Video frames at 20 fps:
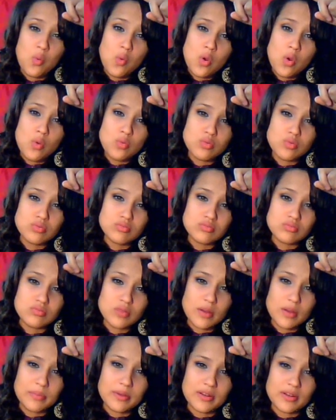whoop,
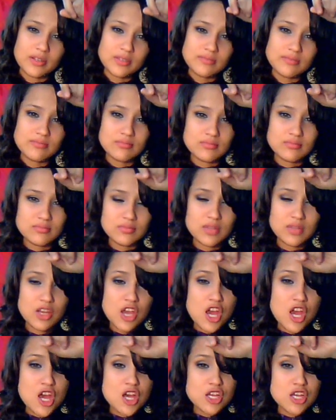up here,
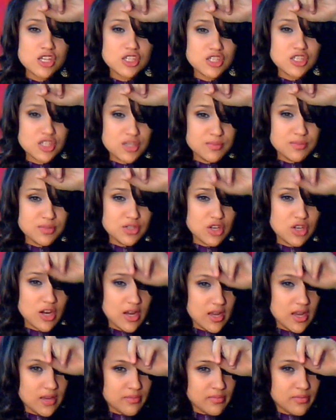
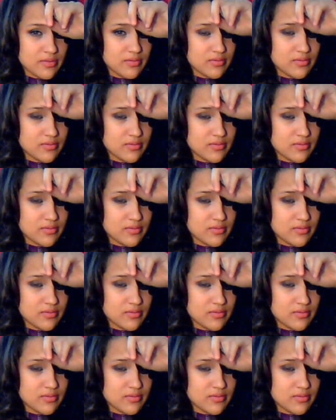subscribe.